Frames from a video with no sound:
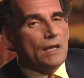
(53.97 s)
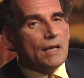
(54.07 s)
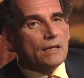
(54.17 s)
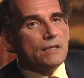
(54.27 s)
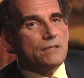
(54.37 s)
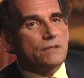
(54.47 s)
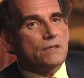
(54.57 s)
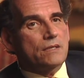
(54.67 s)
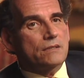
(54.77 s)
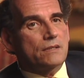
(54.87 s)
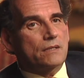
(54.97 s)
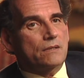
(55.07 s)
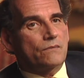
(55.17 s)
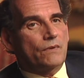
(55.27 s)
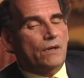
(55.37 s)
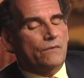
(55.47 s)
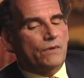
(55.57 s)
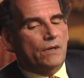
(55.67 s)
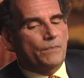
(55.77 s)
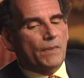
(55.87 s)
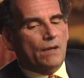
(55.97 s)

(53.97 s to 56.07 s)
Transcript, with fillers: at least to the extent of